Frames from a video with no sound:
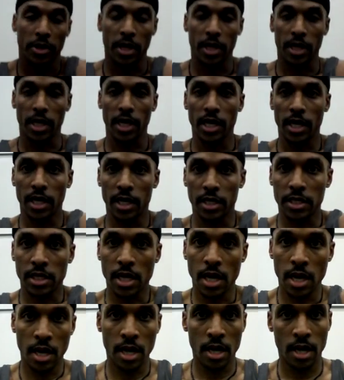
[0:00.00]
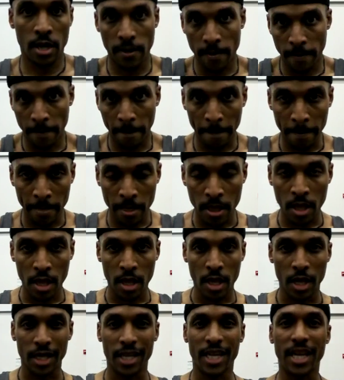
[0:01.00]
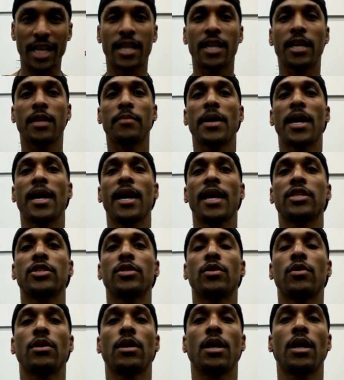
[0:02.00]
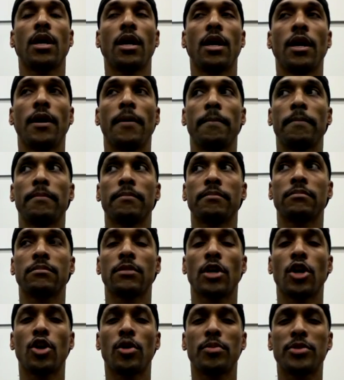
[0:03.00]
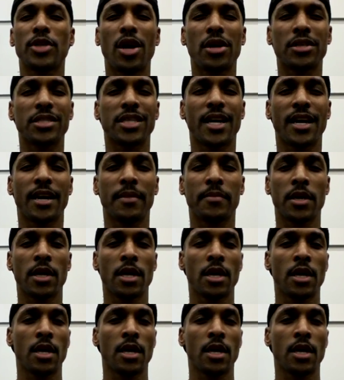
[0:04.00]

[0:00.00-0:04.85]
thing, is getting in my actual herbs on time.